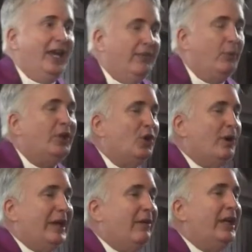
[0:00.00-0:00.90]
If what
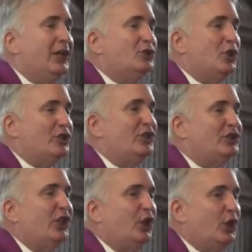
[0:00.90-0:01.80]
you're hearing in church
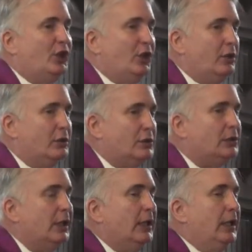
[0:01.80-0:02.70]
isn't good news,